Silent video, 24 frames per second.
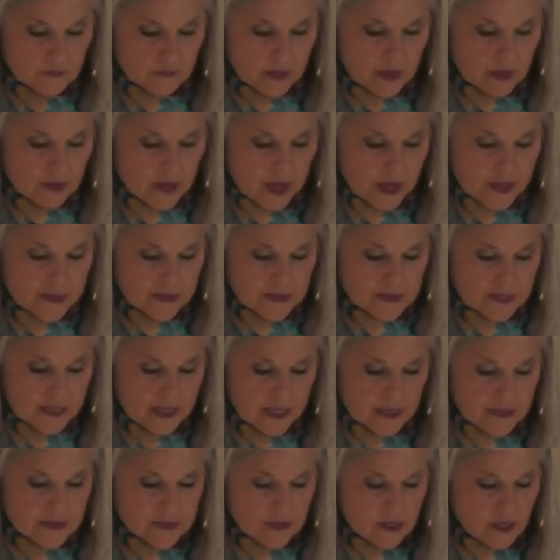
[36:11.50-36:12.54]
Elkanah
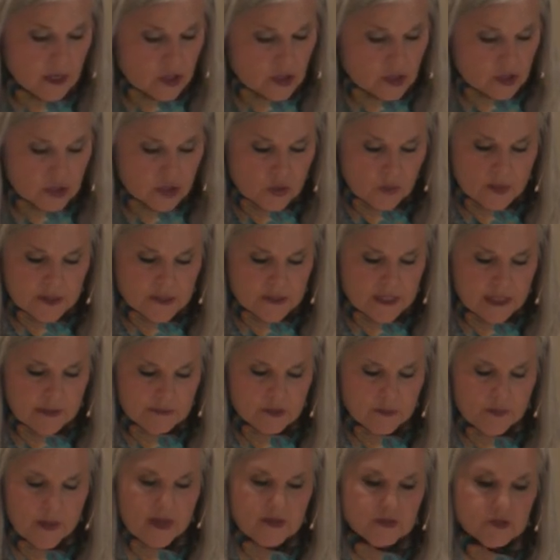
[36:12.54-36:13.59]
says, do what
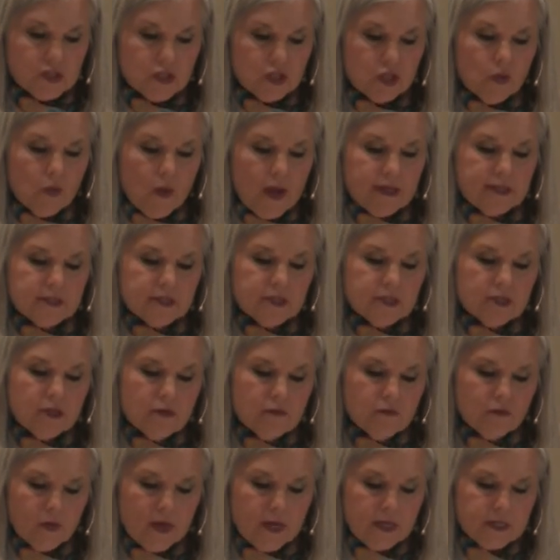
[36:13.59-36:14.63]
seems best to you. Wait till
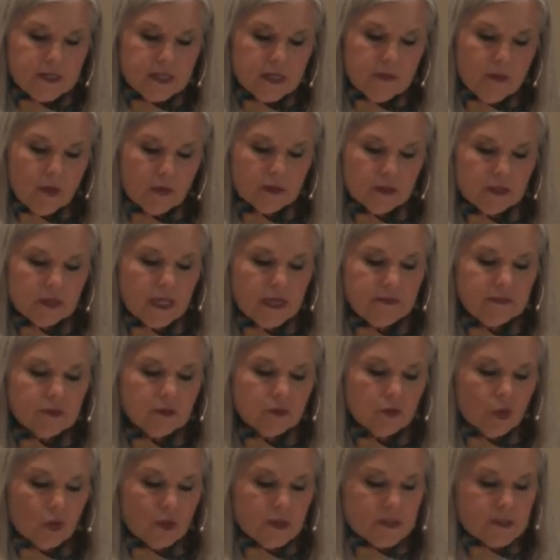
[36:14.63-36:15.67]
you've weaned him. Only let the
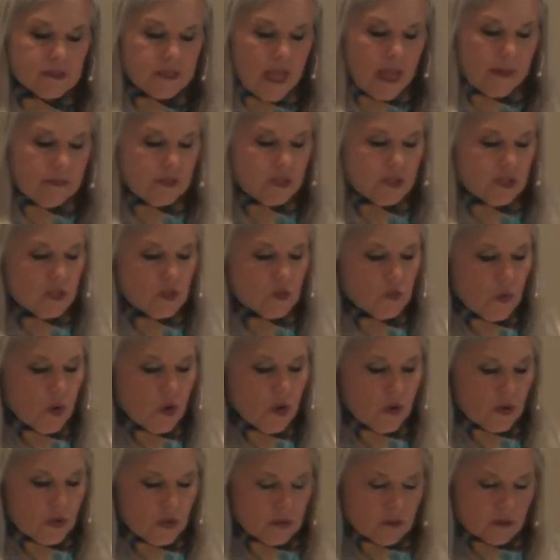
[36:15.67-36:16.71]
Lord establish his
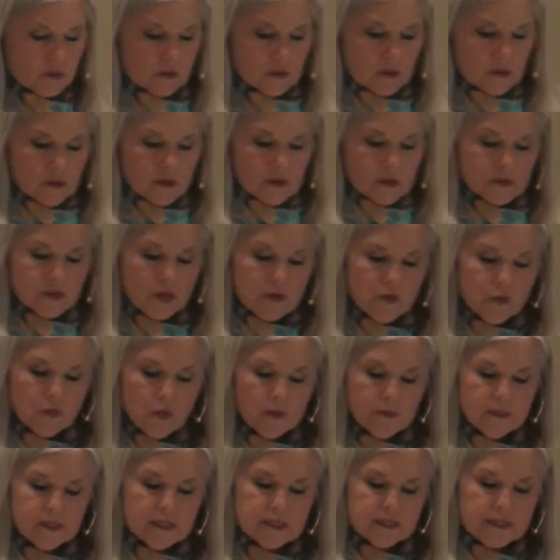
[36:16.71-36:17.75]
word. So the
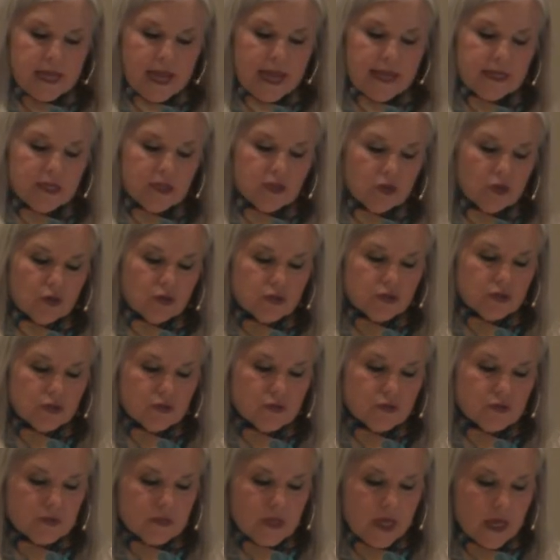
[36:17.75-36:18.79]
woman stayed and nursed
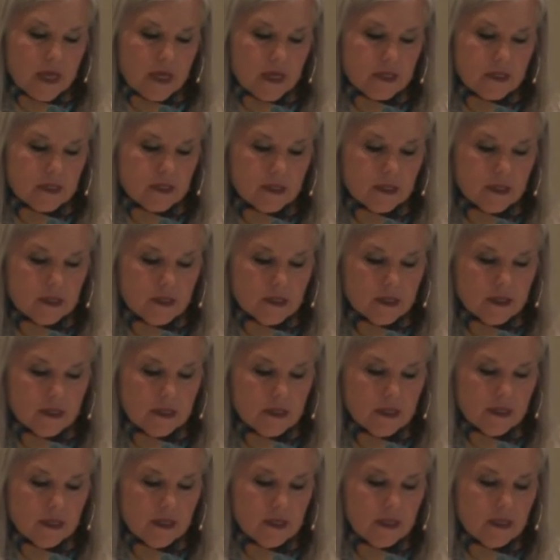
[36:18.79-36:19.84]
her son
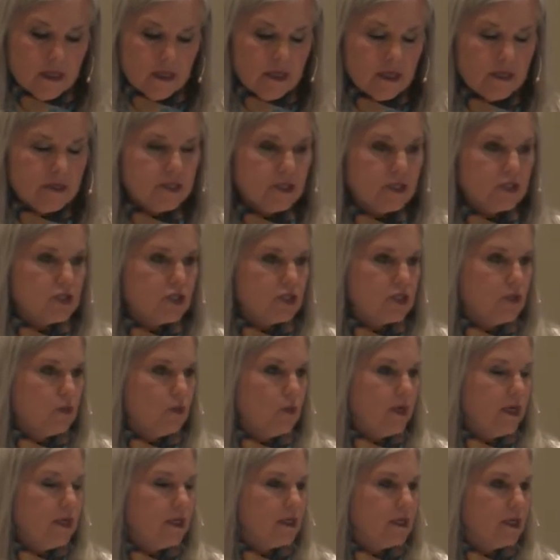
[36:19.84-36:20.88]
until she'd
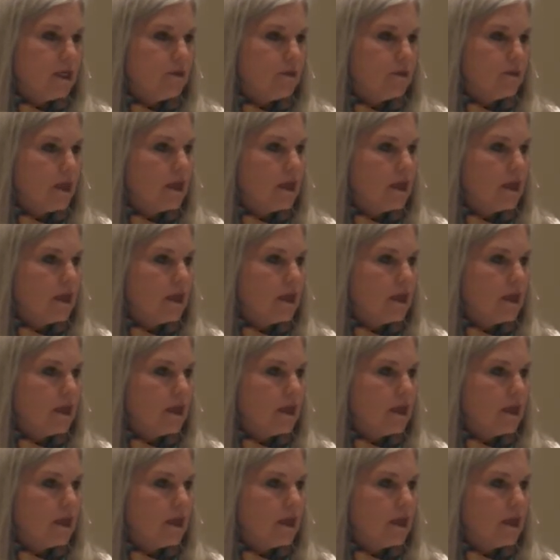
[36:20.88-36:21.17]
weaned him.